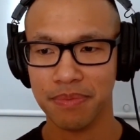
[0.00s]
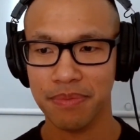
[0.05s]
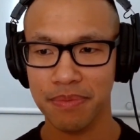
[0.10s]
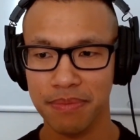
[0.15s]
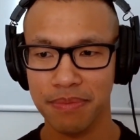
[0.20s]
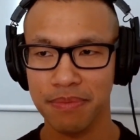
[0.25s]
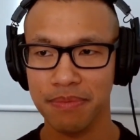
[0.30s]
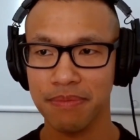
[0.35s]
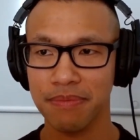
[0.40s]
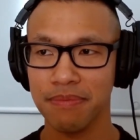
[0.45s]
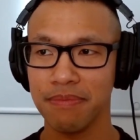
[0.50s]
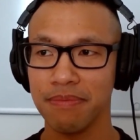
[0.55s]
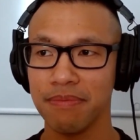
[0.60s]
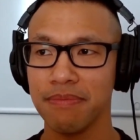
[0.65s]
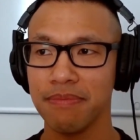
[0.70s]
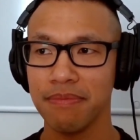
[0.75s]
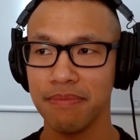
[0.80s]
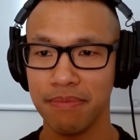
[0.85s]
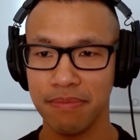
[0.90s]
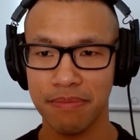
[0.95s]

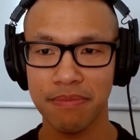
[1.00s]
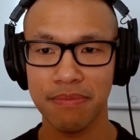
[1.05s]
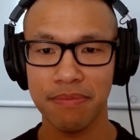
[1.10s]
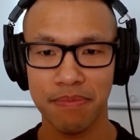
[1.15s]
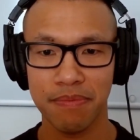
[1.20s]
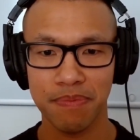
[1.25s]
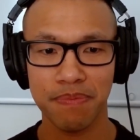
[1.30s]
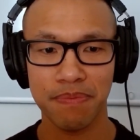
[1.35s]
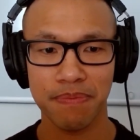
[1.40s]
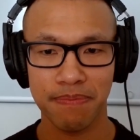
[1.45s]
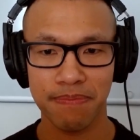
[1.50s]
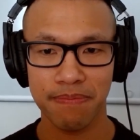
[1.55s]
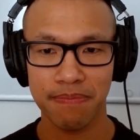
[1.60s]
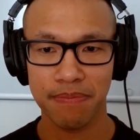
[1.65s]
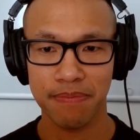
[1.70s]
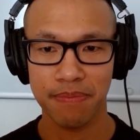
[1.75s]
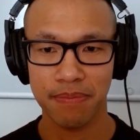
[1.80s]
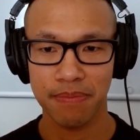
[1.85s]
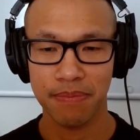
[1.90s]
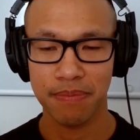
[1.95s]

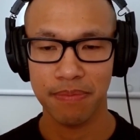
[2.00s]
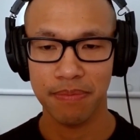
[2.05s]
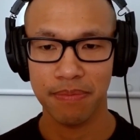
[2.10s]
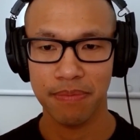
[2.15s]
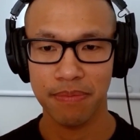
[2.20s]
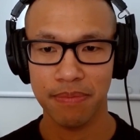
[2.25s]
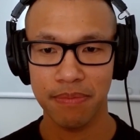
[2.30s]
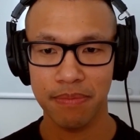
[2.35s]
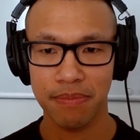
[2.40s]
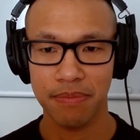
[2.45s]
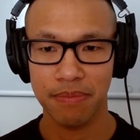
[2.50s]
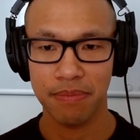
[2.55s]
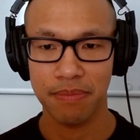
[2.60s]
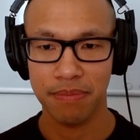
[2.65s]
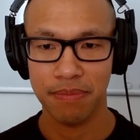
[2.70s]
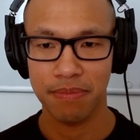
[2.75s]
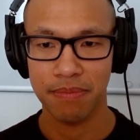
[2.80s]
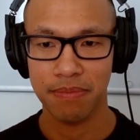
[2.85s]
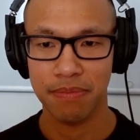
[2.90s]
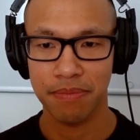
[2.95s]

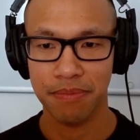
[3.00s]
[no speech]